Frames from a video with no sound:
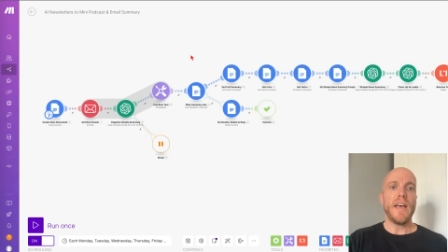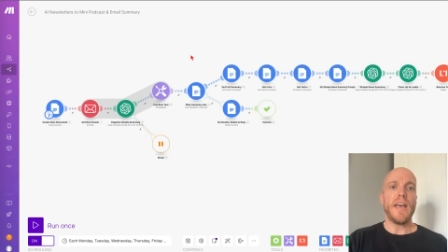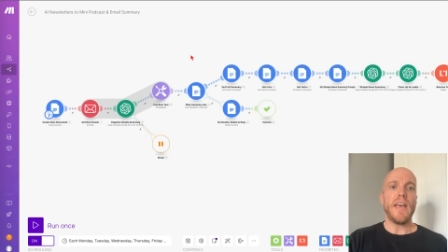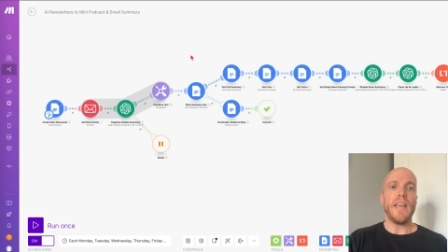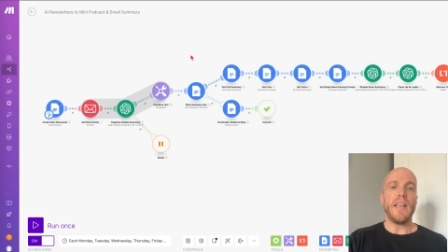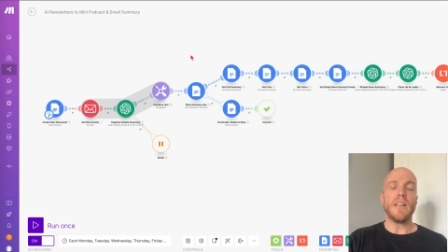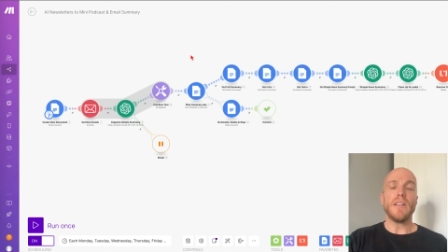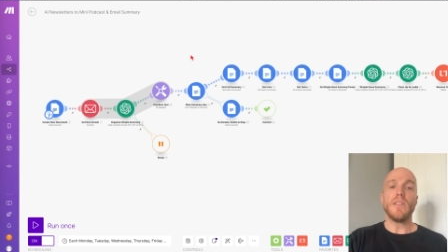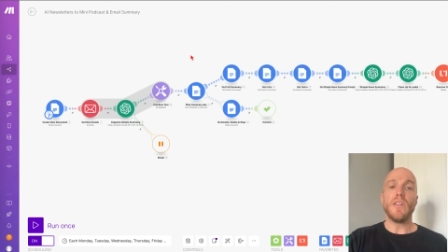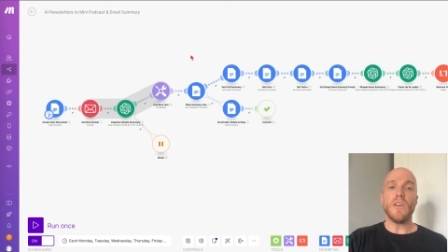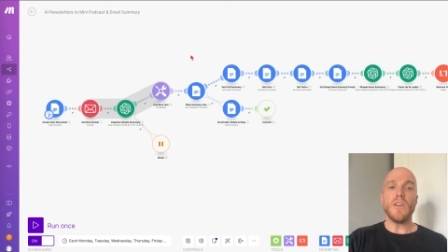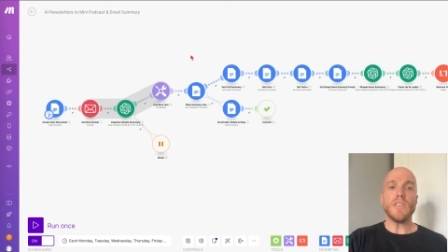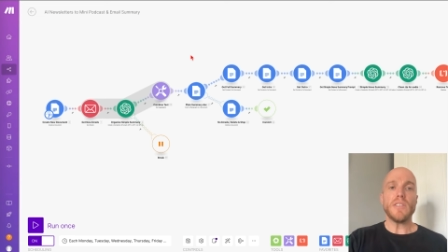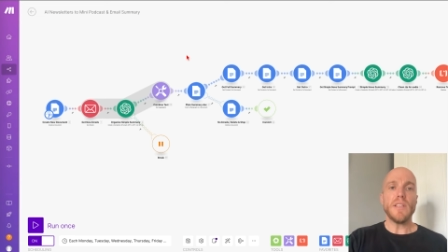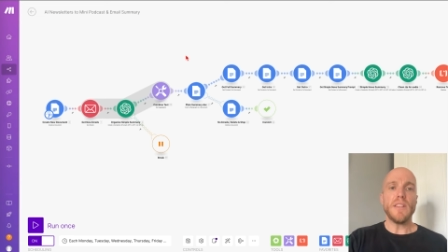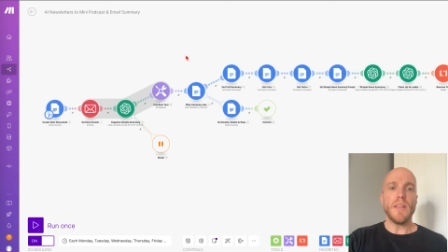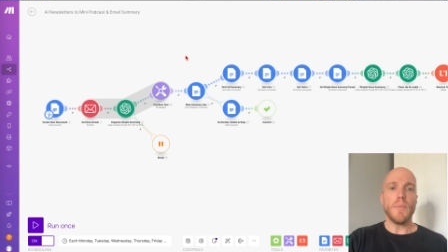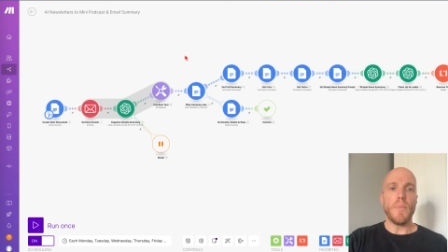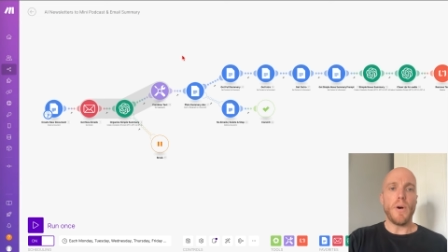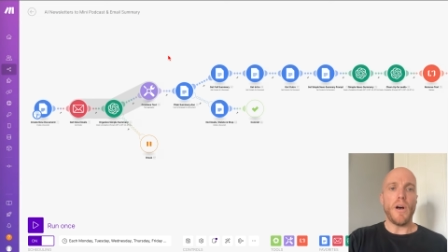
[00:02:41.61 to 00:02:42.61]
It looks
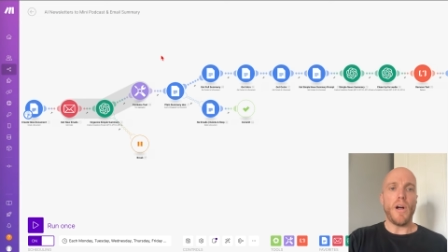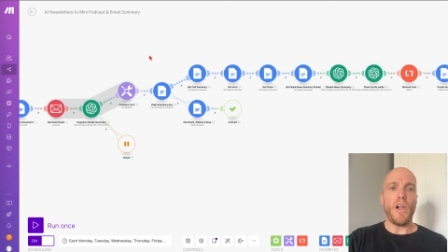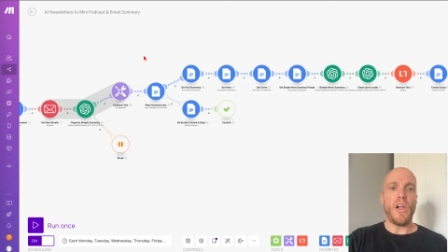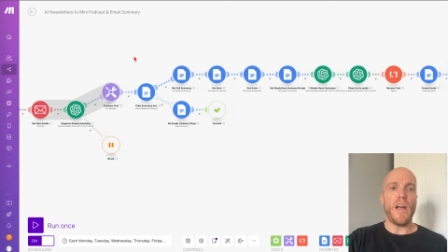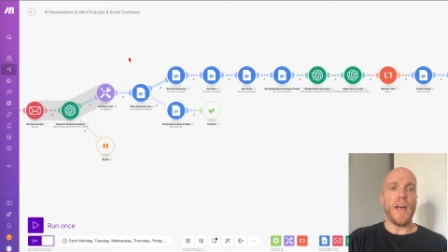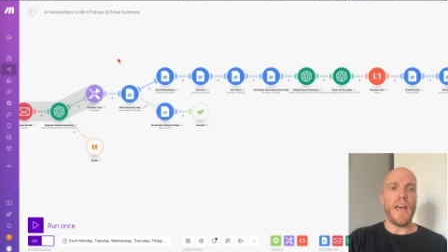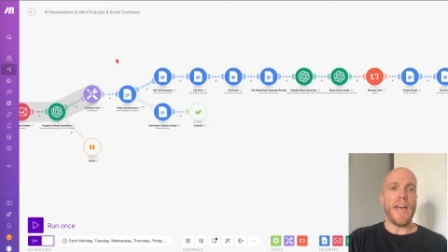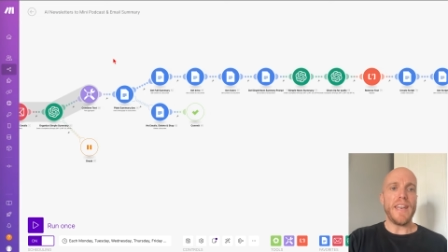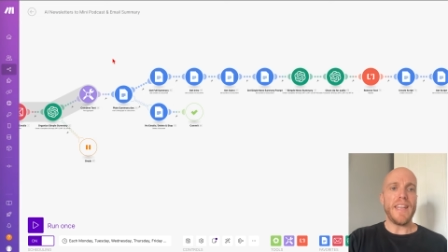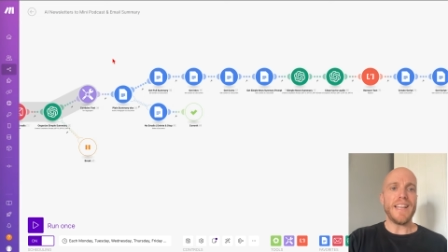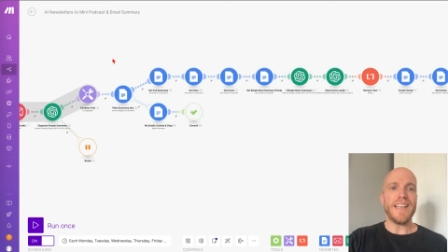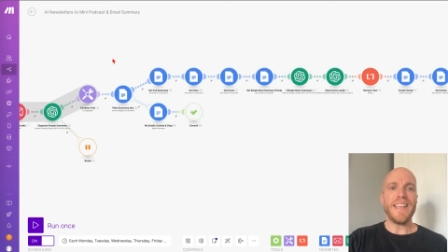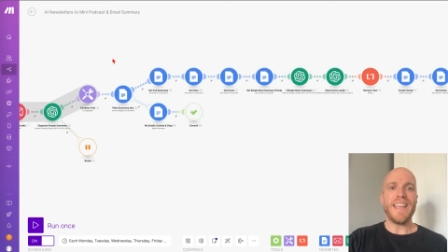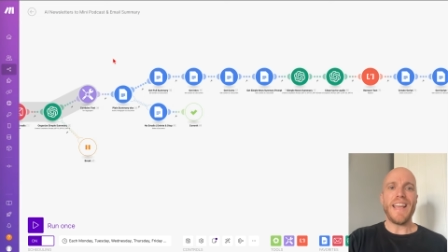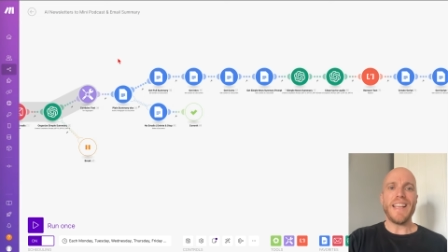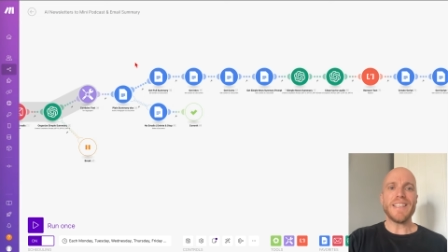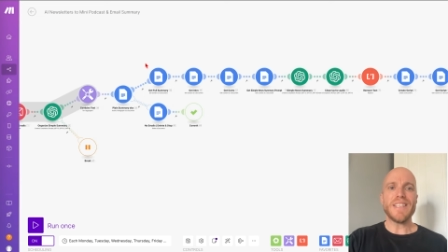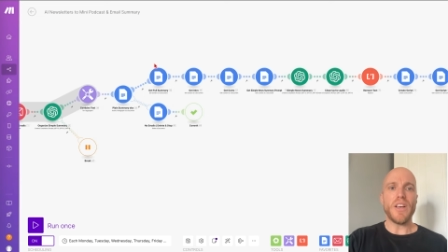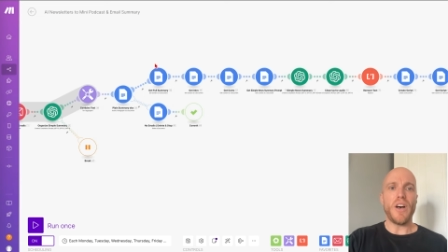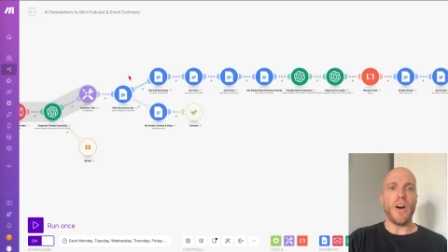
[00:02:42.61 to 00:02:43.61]
at them all and it
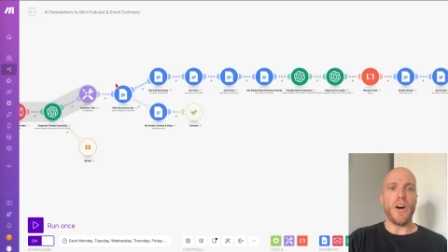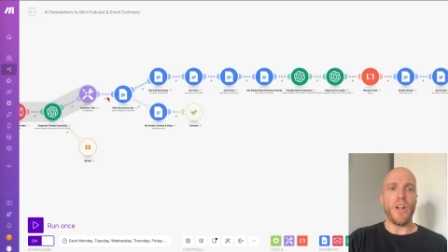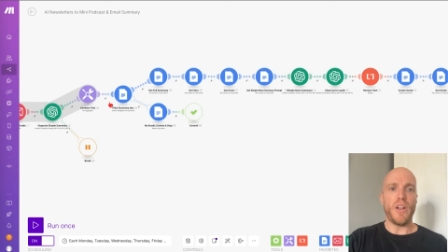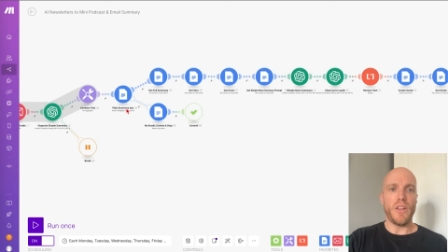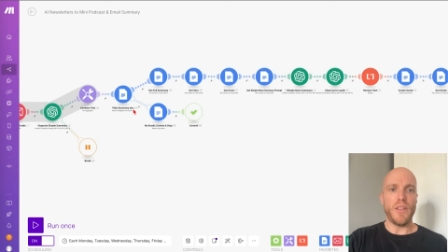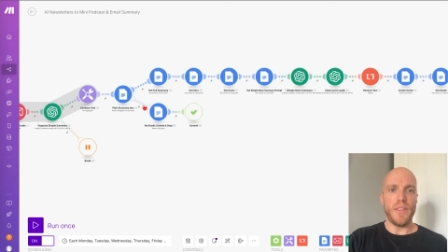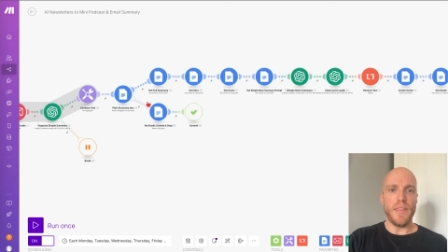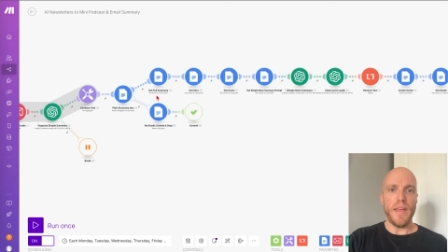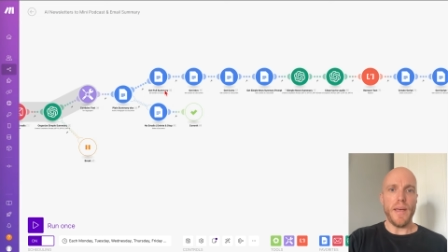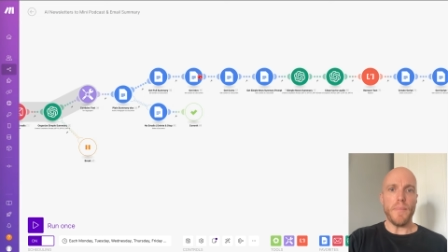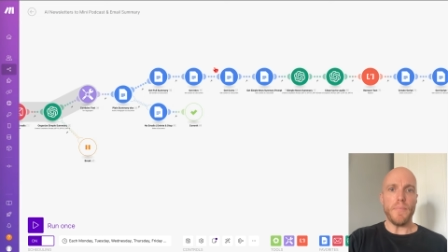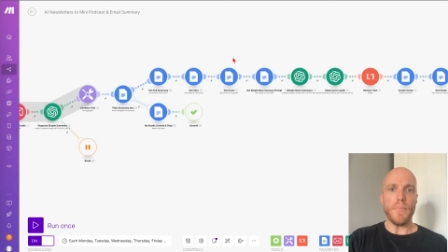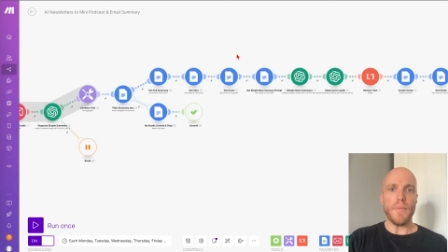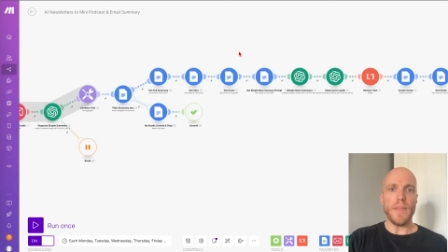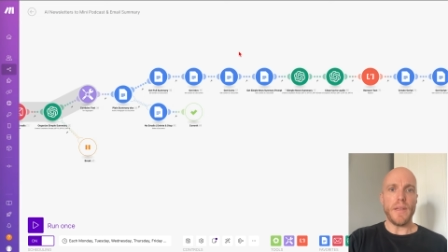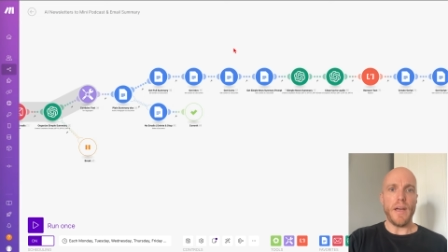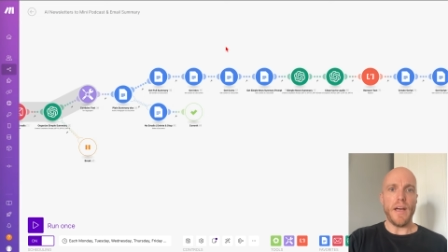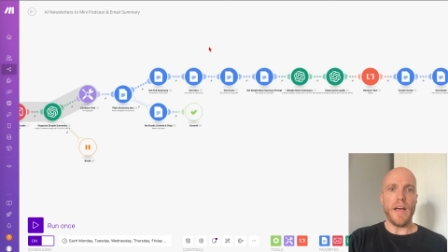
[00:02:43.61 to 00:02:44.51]
gets all of them